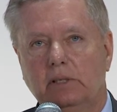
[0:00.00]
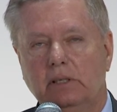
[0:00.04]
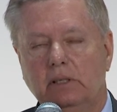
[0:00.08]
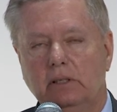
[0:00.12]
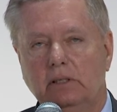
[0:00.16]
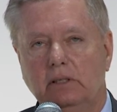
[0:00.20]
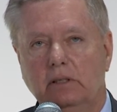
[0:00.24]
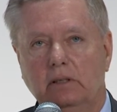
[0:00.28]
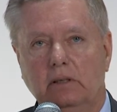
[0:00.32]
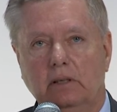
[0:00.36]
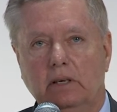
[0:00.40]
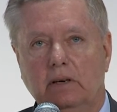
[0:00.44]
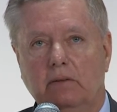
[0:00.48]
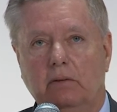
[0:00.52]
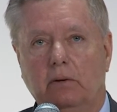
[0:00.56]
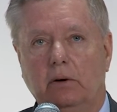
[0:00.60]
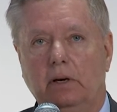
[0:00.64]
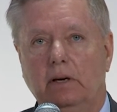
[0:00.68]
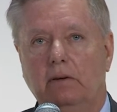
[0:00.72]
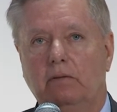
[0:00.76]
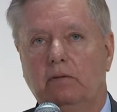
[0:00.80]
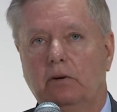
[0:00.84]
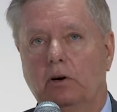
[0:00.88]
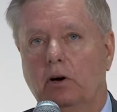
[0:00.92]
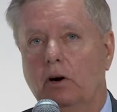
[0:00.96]
He's never
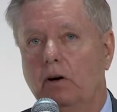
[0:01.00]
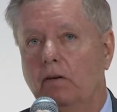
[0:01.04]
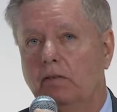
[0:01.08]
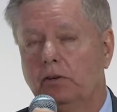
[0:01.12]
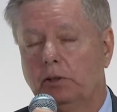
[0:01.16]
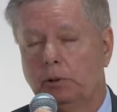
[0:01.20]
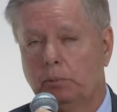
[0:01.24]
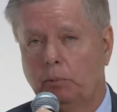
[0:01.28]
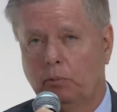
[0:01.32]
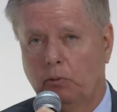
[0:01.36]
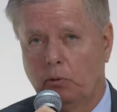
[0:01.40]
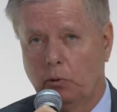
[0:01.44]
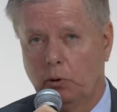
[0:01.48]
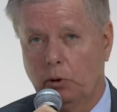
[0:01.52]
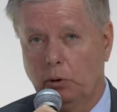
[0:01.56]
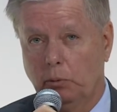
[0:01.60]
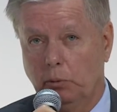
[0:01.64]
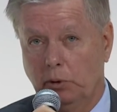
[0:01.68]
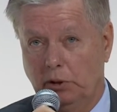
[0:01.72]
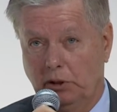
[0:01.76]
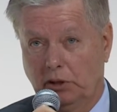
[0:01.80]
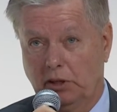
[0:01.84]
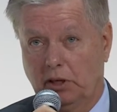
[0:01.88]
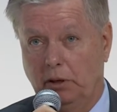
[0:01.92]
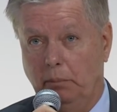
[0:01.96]
ran for office before. He
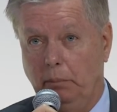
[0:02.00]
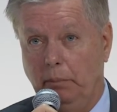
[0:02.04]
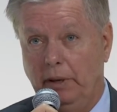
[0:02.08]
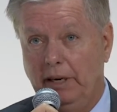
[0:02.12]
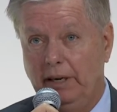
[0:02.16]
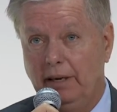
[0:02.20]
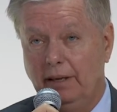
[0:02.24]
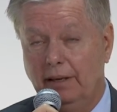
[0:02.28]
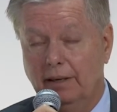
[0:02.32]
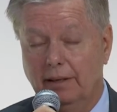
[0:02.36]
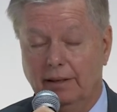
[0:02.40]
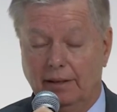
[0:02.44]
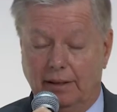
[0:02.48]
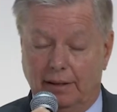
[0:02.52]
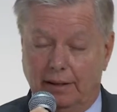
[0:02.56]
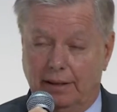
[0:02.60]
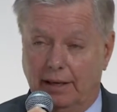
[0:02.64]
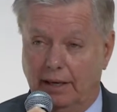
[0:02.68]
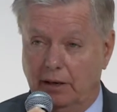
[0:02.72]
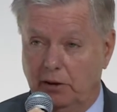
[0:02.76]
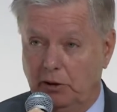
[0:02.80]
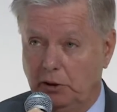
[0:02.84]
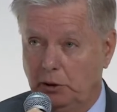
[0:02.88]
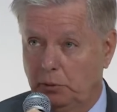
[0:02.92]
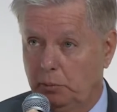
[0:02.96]
was a comedian, and
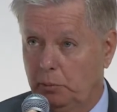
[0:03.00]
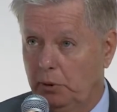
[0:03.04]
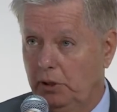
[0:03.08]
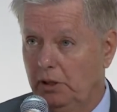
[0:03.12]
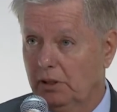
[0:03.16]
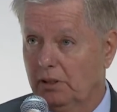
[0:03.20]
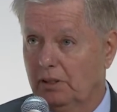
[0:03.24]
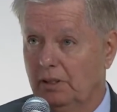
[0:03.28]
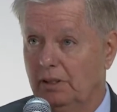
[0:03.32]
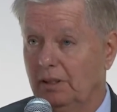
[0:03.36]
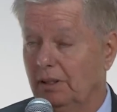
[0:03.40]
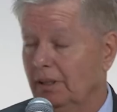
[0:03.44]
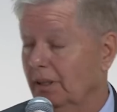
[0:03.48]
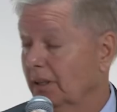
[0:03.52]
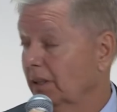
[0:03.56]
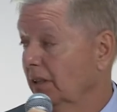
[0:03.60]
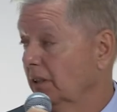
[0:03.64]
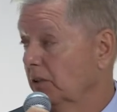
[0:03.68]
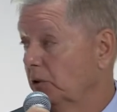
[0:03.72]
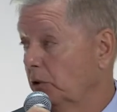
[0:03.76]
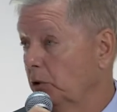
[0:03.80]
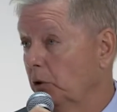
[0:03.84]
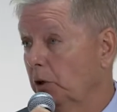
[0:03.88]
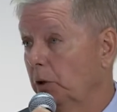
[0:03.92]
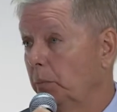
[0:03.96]
now he's president.
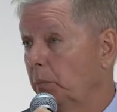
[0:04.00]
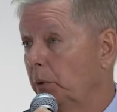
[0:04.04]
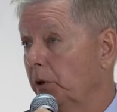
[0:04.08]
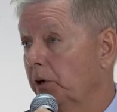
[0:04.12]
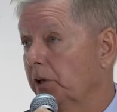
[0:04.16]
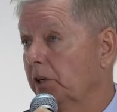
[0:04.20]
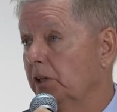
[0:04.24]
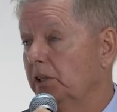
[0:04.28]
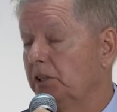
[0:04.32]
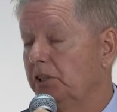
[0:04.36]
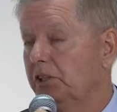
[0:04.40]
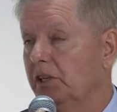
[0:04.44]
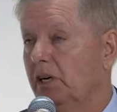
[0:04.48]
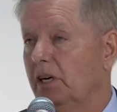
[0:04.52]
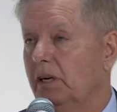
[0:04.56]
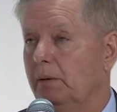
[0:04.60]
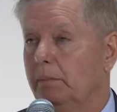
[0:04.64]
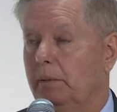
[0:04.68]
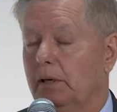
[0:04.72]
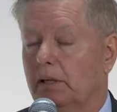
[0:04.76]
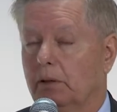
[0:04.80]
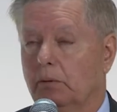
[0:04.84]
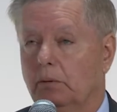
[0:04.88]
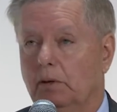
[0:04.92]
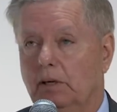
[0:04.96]
He's doing a pretty good job,
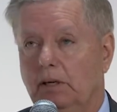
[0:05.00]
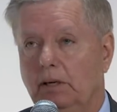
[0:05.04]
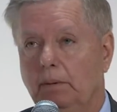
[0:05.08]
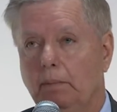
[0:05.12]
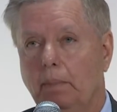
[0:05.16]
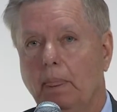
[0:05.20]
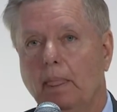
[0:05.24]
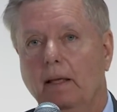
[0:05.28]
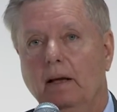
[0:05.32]
by the way.